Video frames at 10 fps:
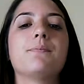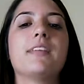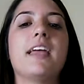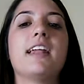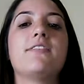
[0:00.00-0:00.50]

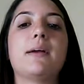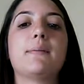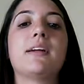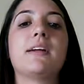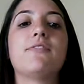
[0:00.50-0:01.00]
in a
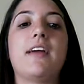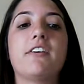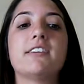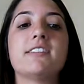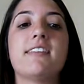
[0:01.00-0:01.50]
family of
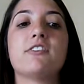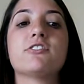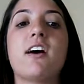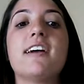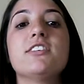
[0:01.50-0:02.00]
fairies, and they're
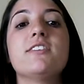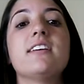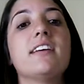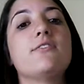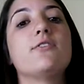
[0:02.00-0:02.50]
tied to
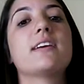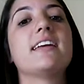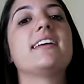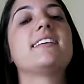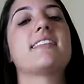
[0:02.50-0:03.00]
the evil
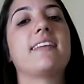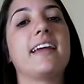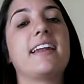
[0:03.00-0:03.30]
king's land,